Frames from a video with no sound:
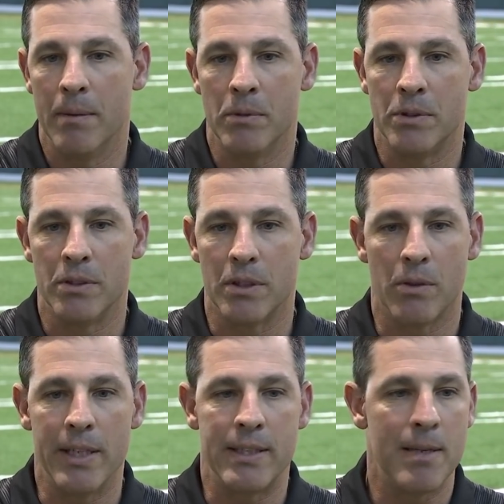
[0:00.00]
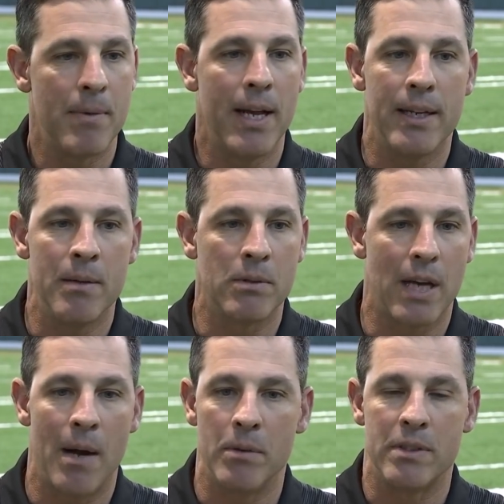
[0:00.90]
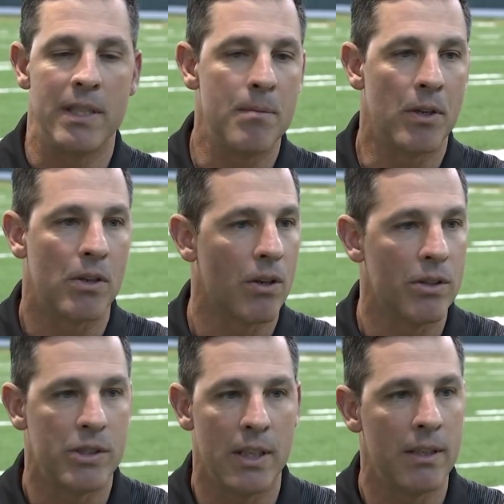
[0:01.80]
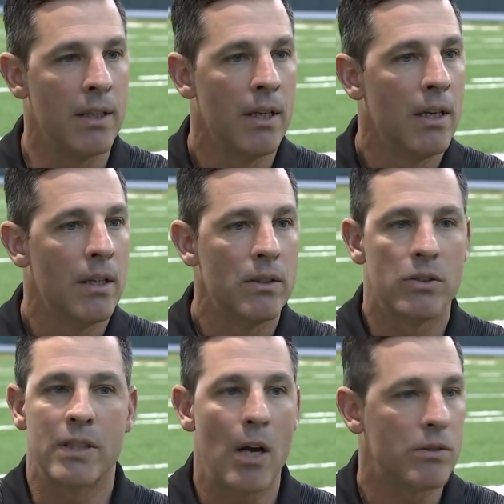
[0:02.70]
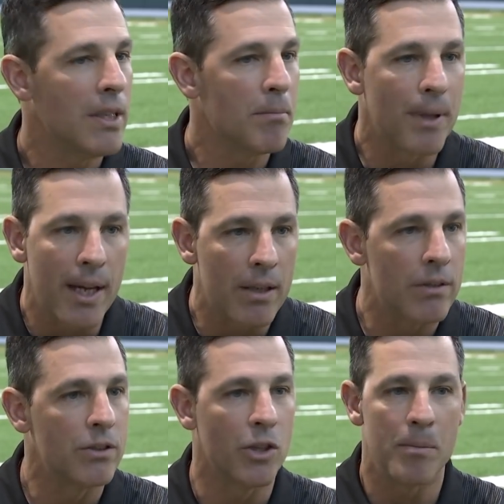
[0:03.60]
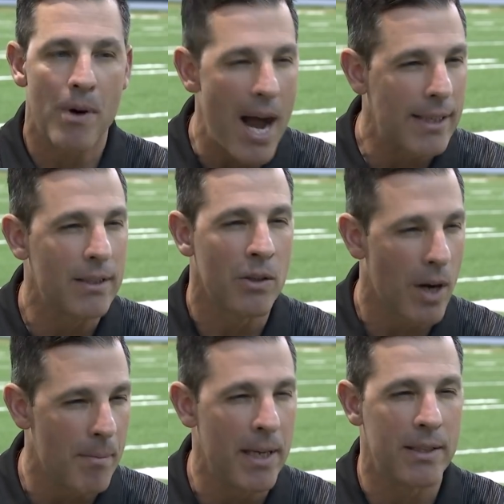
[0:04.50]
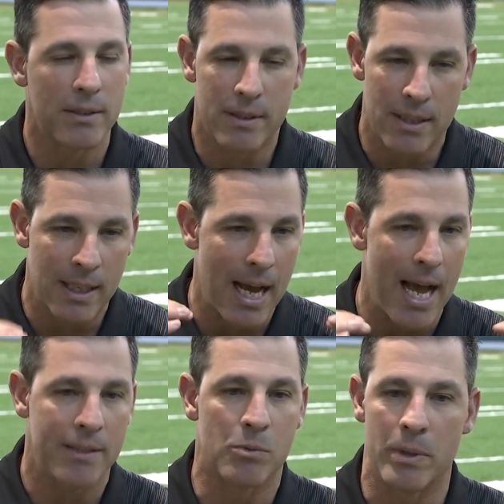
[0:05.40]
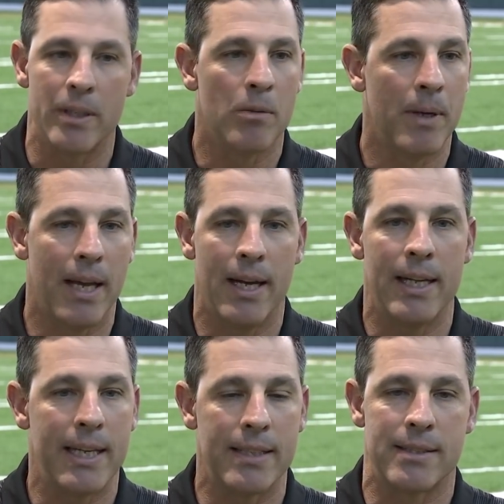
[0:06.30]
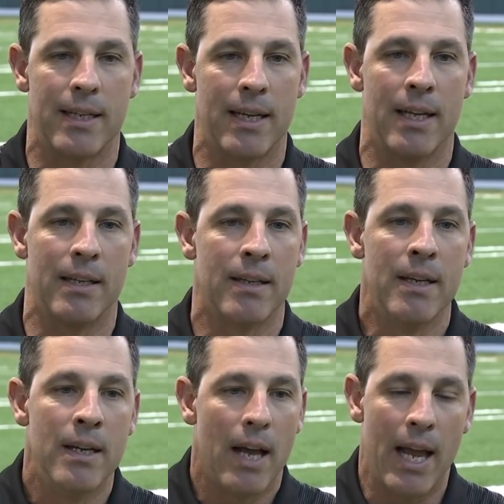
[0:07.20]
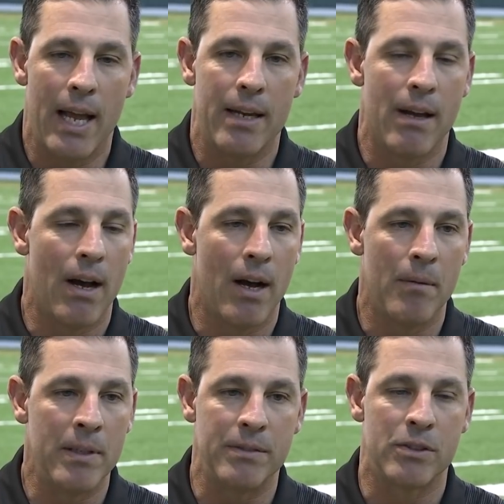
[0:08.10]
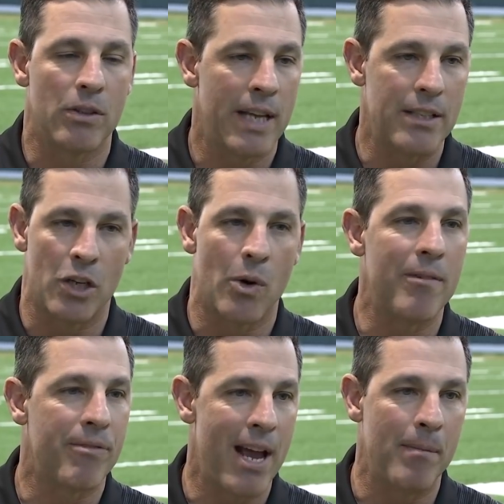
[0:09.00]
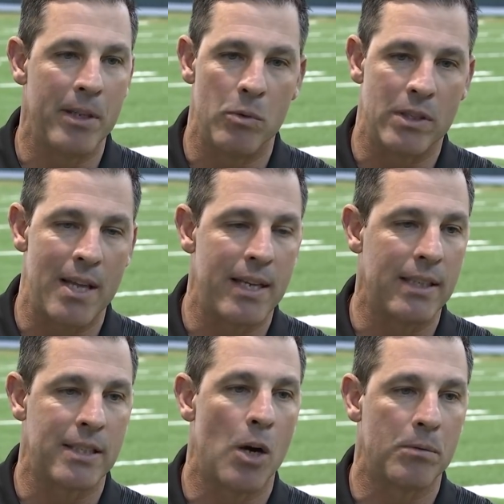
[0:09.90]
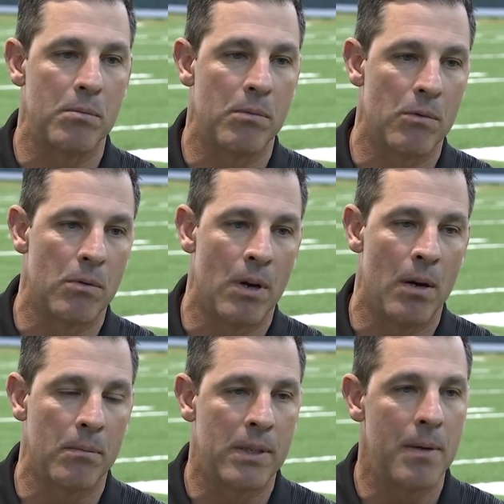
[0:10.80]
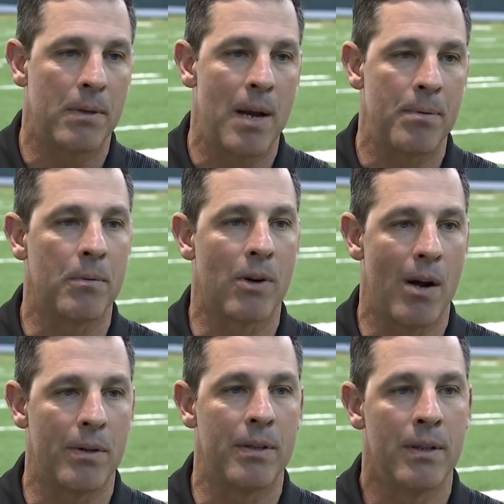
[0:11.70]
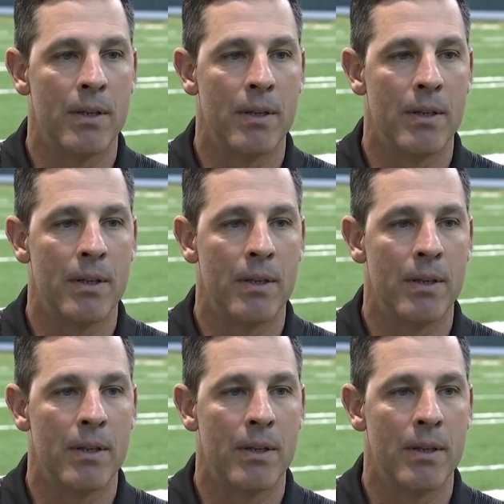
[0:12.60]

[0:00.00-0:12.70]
was just a great teammate. I would see him encouraging scout team players during practice. You know what I mean? Just the guy's real, man, and he gets it. And he certainly has a great family, which I think has helped kept him grounded